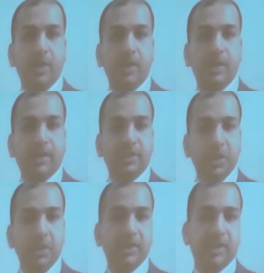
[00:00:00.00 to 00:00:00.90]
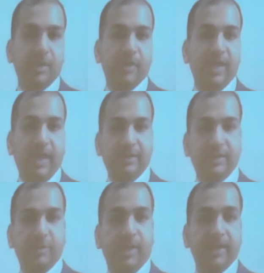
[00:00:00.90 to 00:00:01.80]
custodianship of the
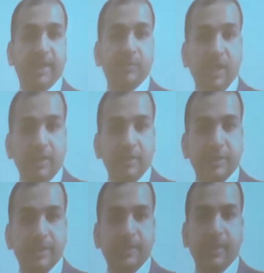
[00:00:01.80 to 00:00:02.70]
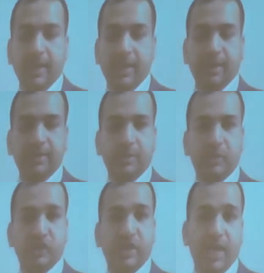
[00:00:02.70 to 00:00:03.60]
assets by themselves, and
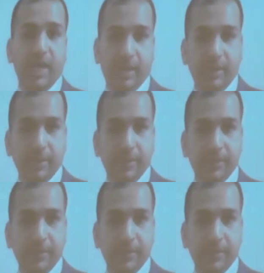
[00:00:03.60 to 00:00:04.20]
customers hate it.